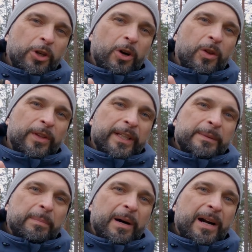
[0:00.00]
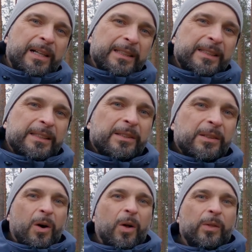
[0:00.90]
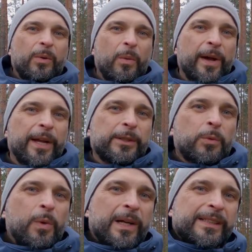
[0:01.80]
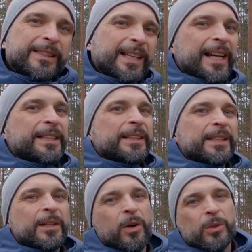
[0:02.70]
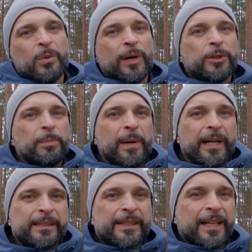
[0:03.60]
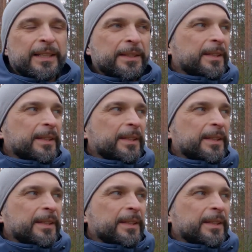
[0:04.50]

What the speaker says: all these parts all the way to one side and then all the way to back side.